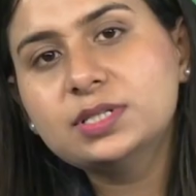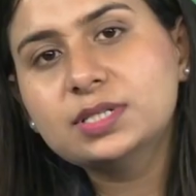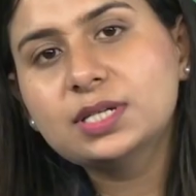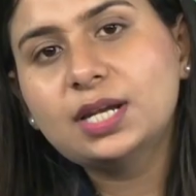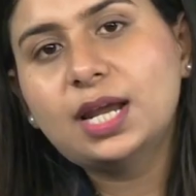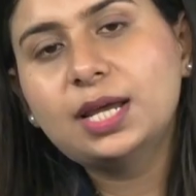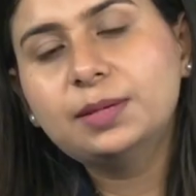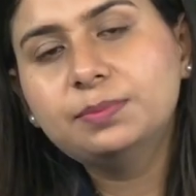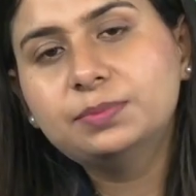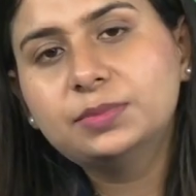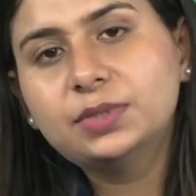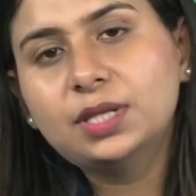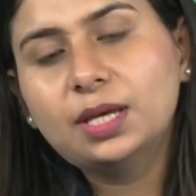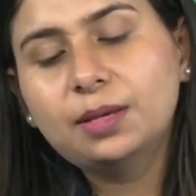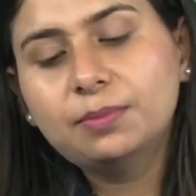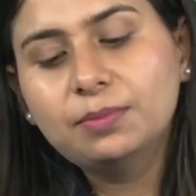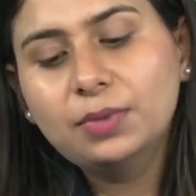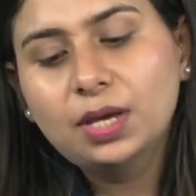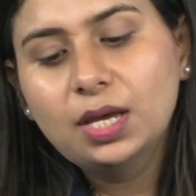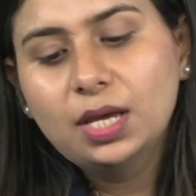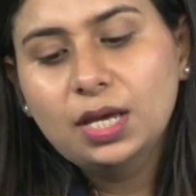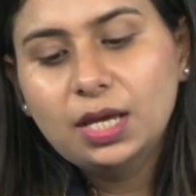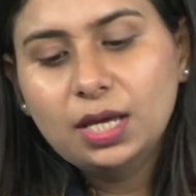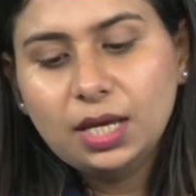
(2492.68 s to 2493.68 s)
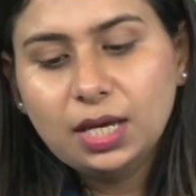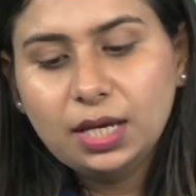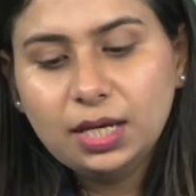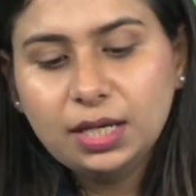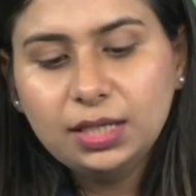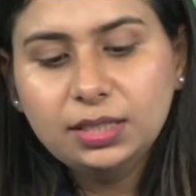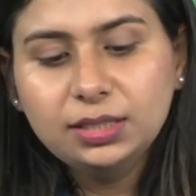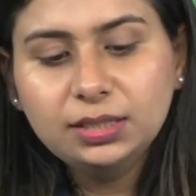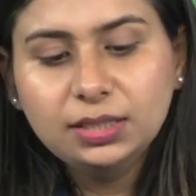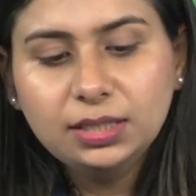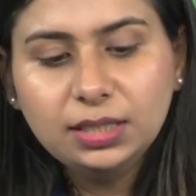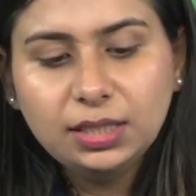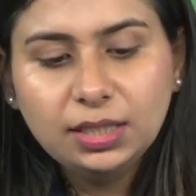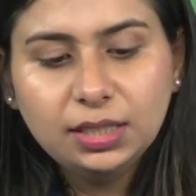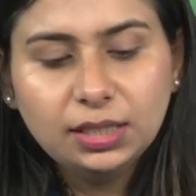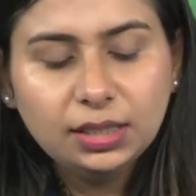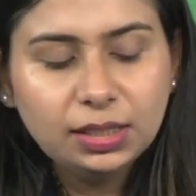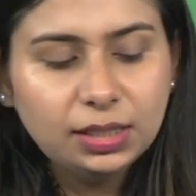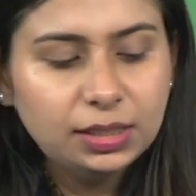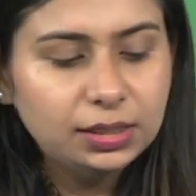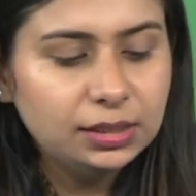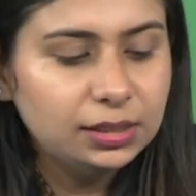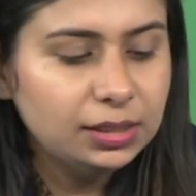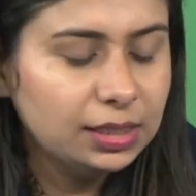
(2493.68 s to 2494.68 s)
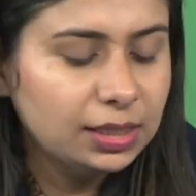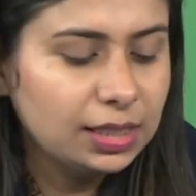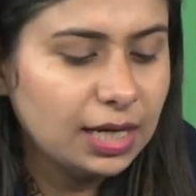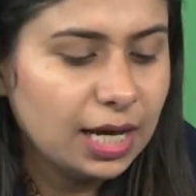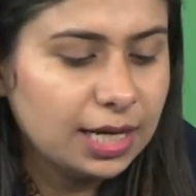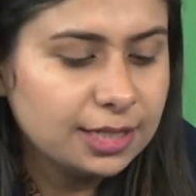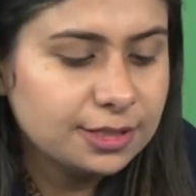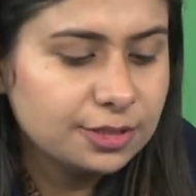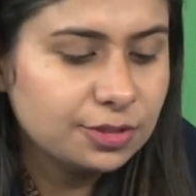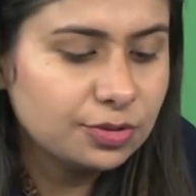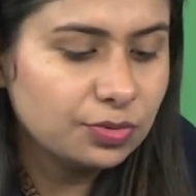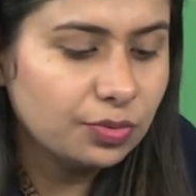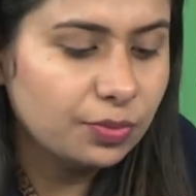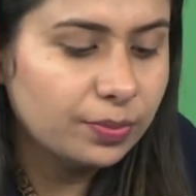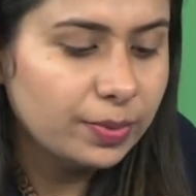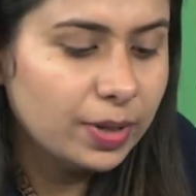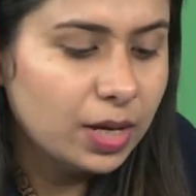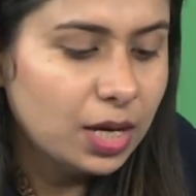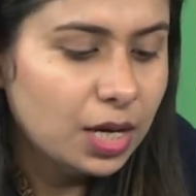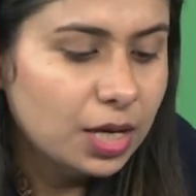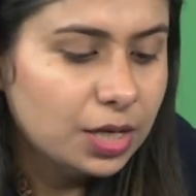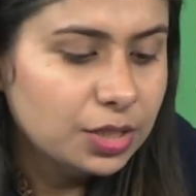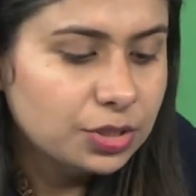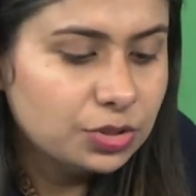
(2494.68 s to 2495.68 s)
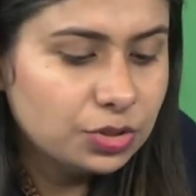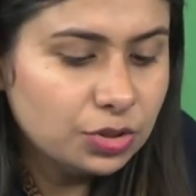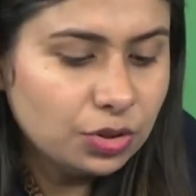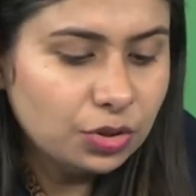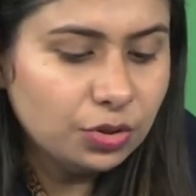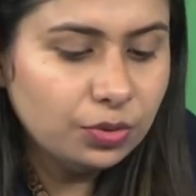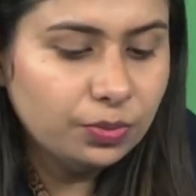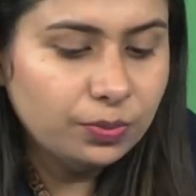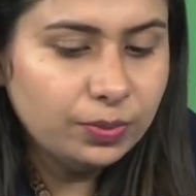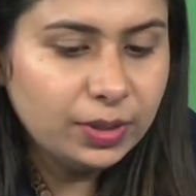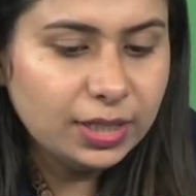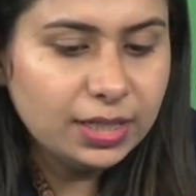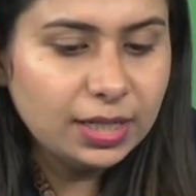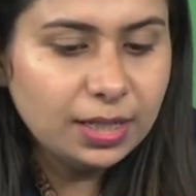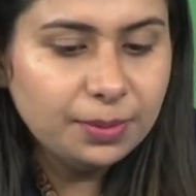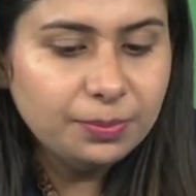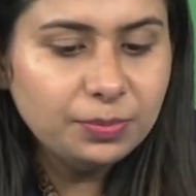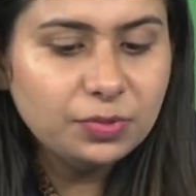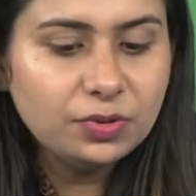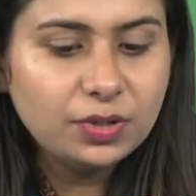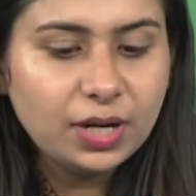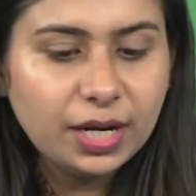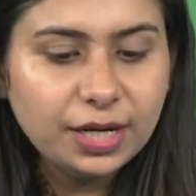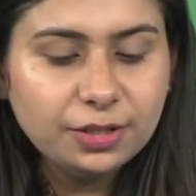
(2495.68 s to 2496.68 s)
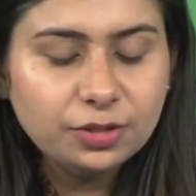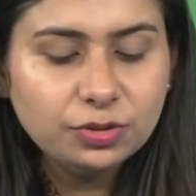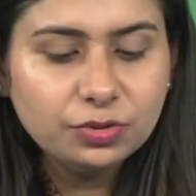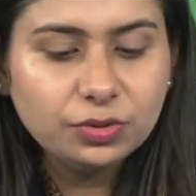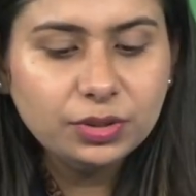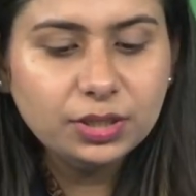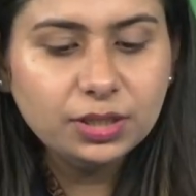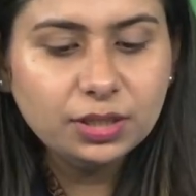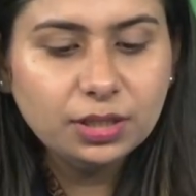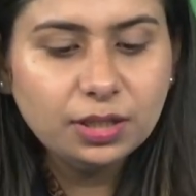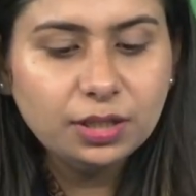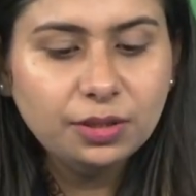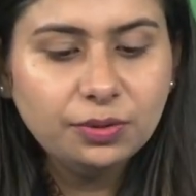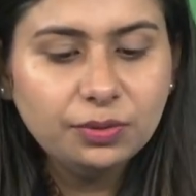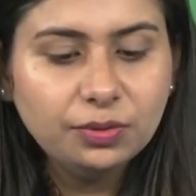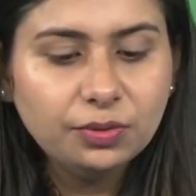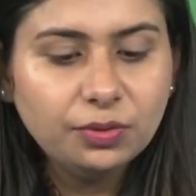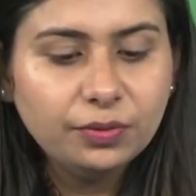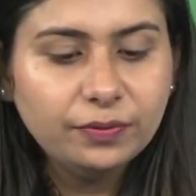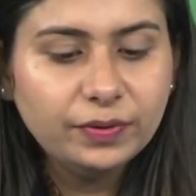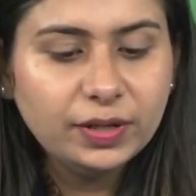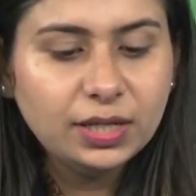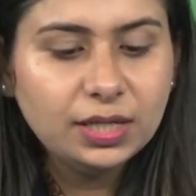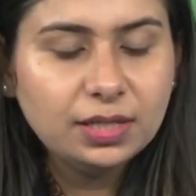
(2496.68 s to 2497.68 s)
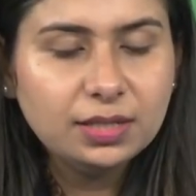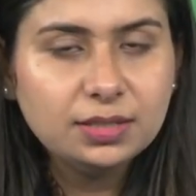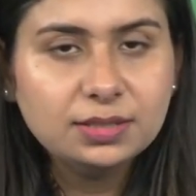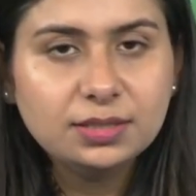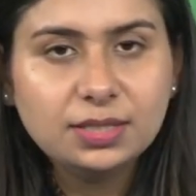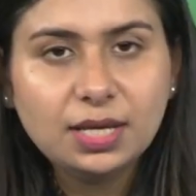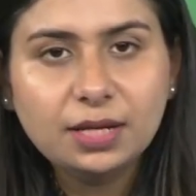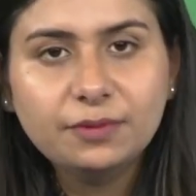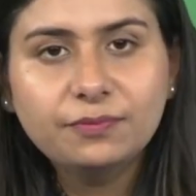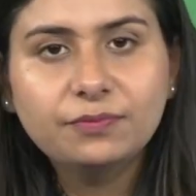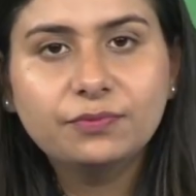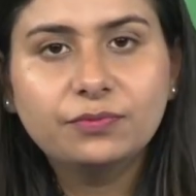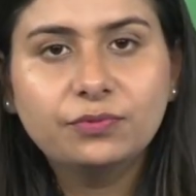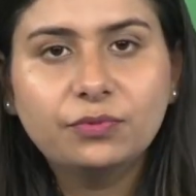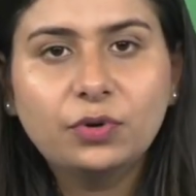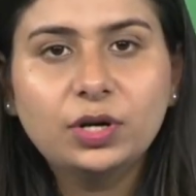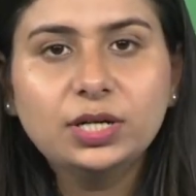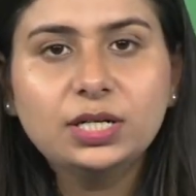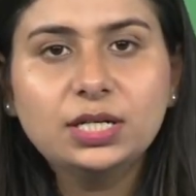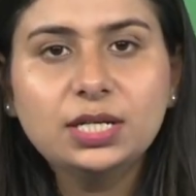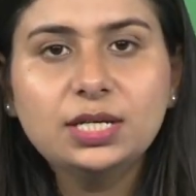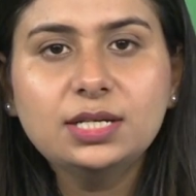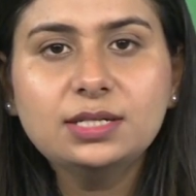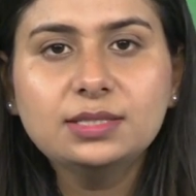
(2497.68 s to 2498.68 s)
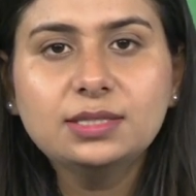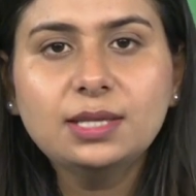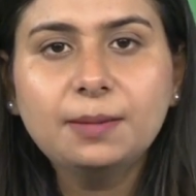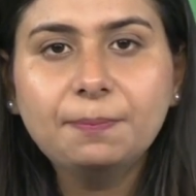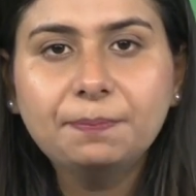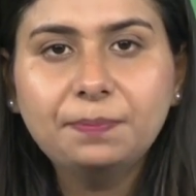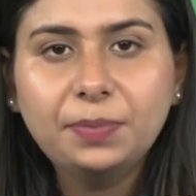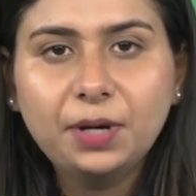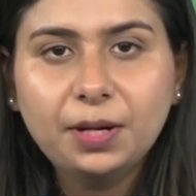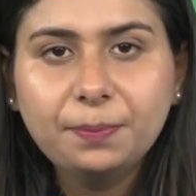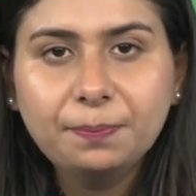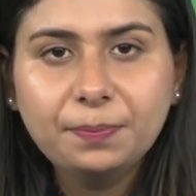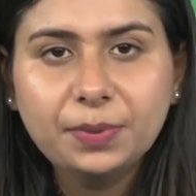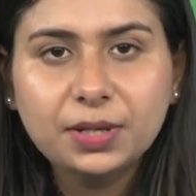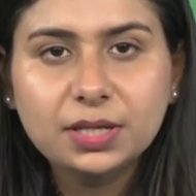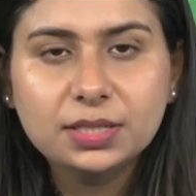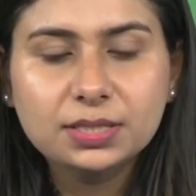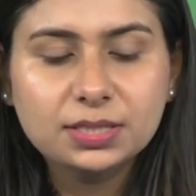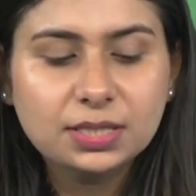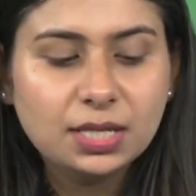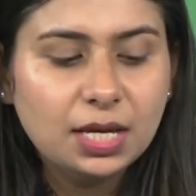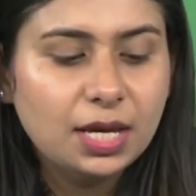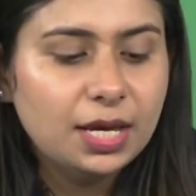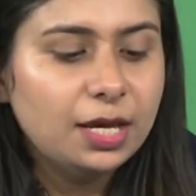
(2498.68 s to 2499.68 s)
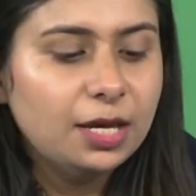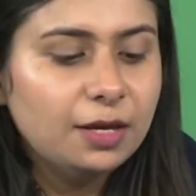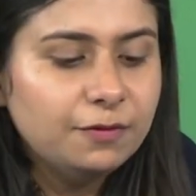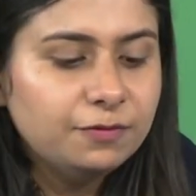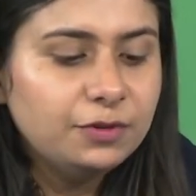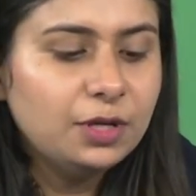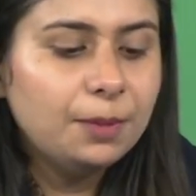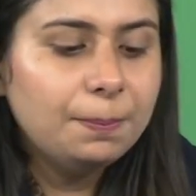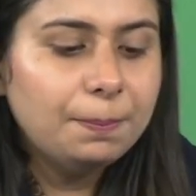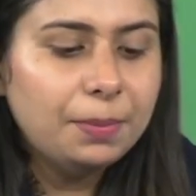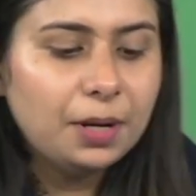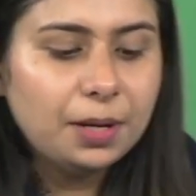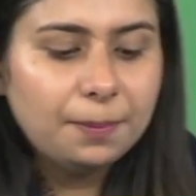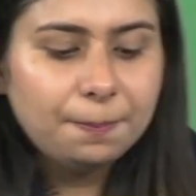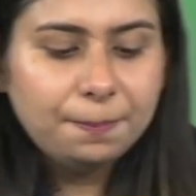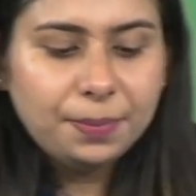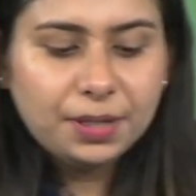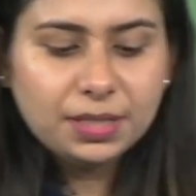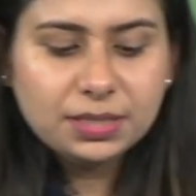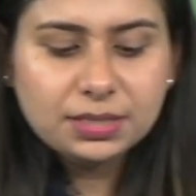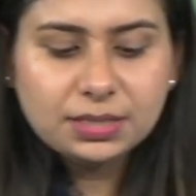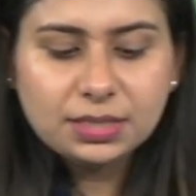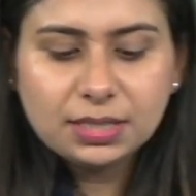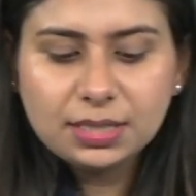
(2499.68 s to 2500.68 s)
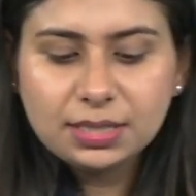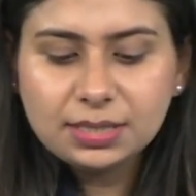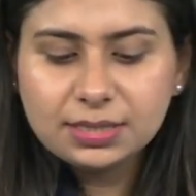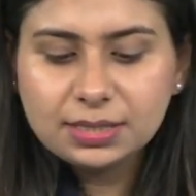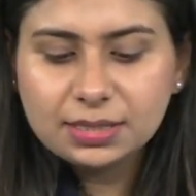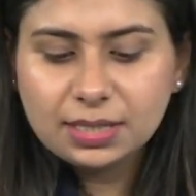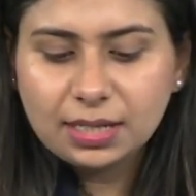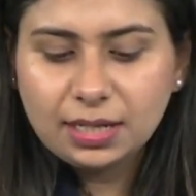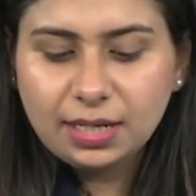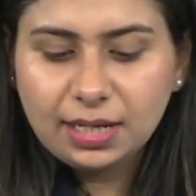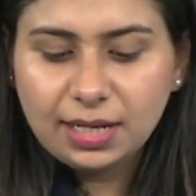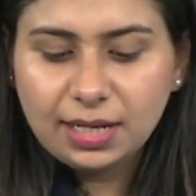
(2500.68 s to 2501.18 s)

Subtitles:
prescribe them in the classroom. So, what I am trying to include over here is that, what is the purpose? If the purpose is